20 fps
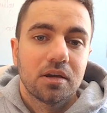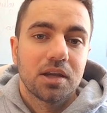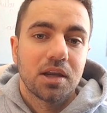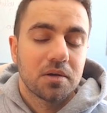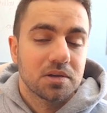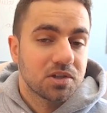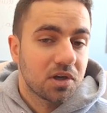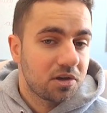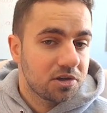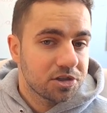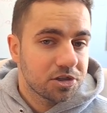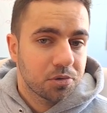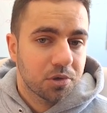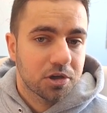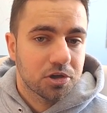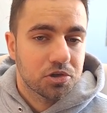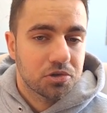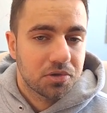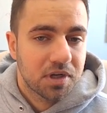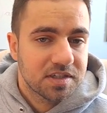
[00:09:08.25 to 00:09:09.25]
Now, what's also
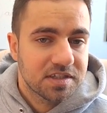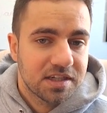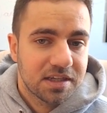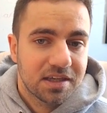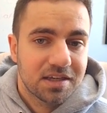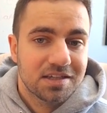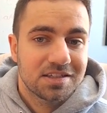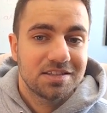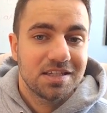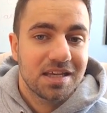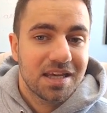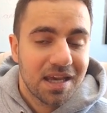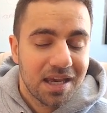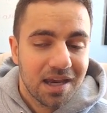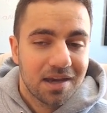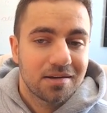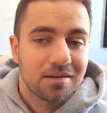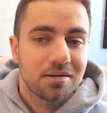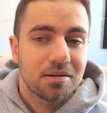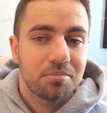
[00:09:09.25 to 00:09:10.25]
interesting is the
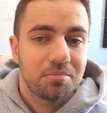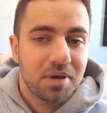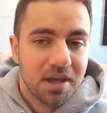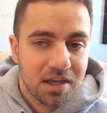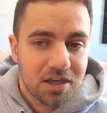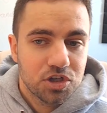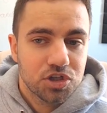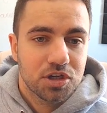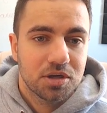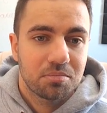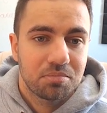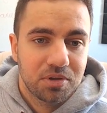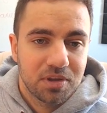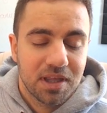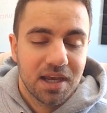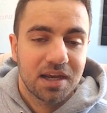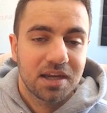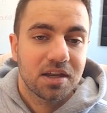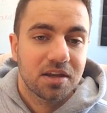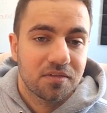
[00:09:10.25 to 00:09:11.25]
Canada Pension
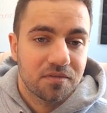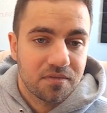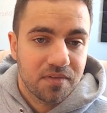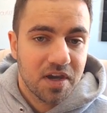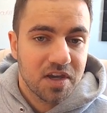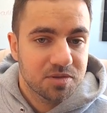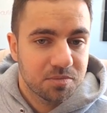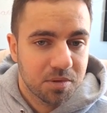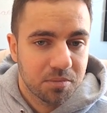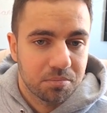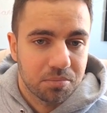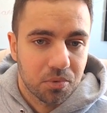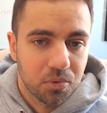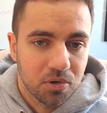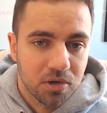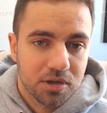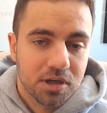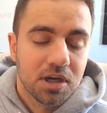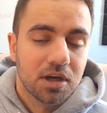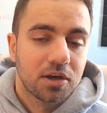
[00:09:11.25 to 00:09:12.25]
Plan Investment
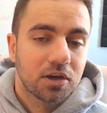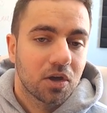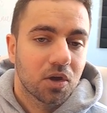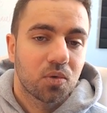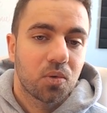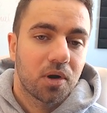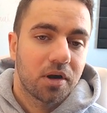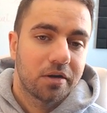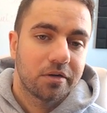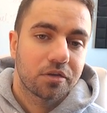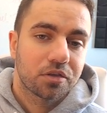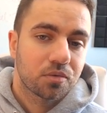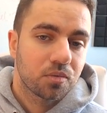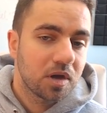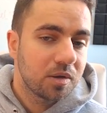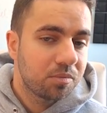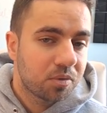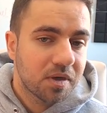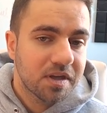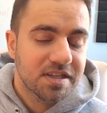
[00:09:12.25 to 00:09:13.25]
Board acquired
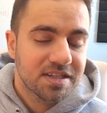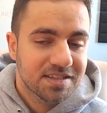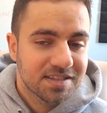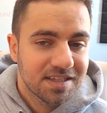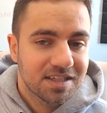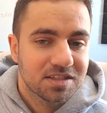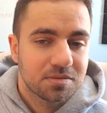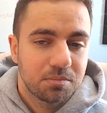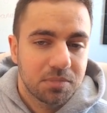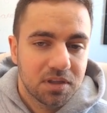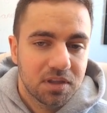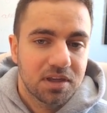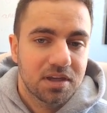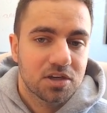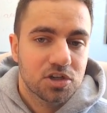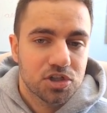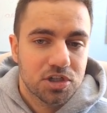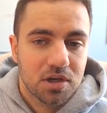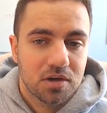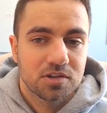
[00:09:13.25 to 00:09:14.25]
3.6 million
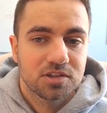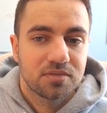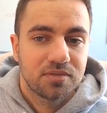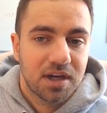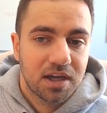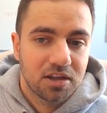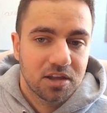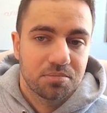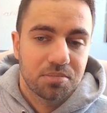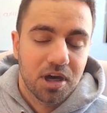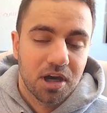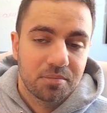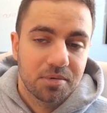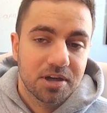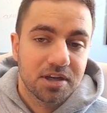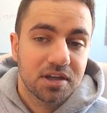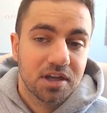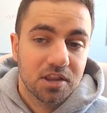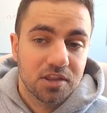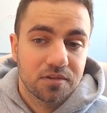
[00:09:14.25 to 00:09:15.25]
shares of
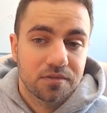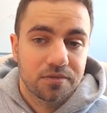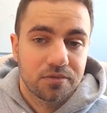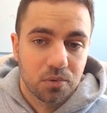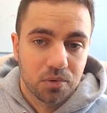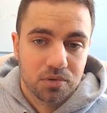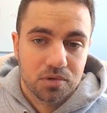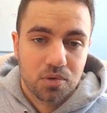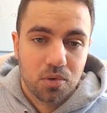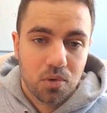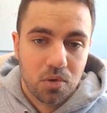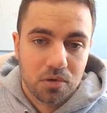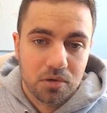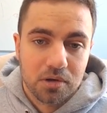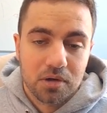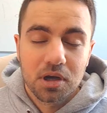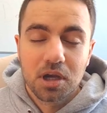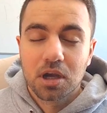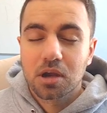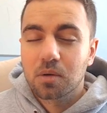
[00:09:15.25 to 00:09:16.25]
Alibaba in the fourth
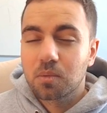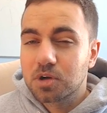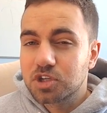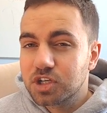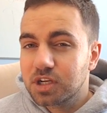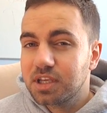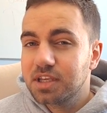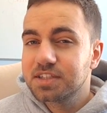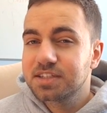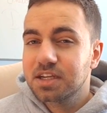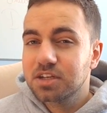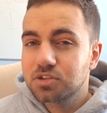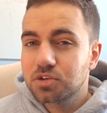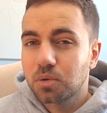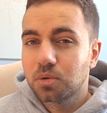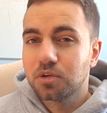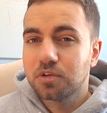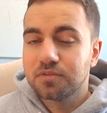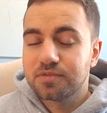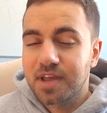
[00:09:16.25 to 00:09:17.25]
quarter, which is a
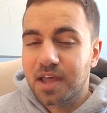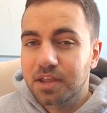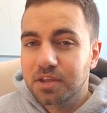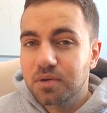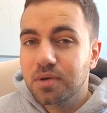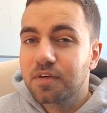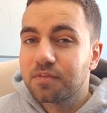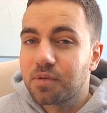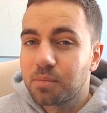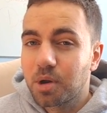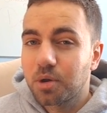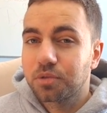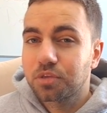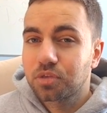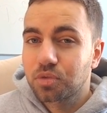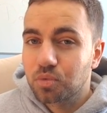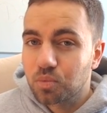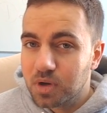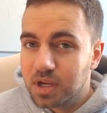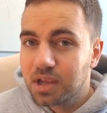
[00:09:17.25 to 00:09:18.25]
total value of about
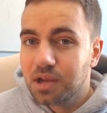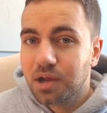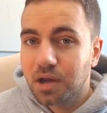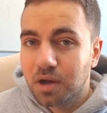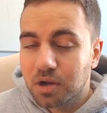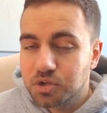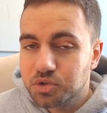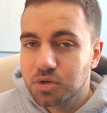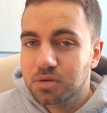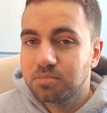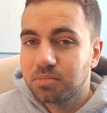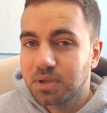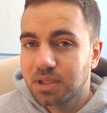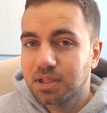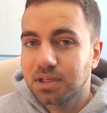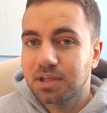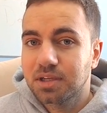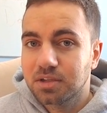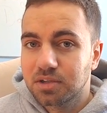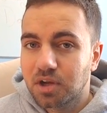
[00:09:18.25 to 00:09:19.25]
$300
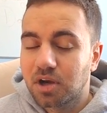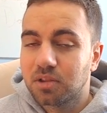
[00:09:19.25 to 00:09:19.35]
million.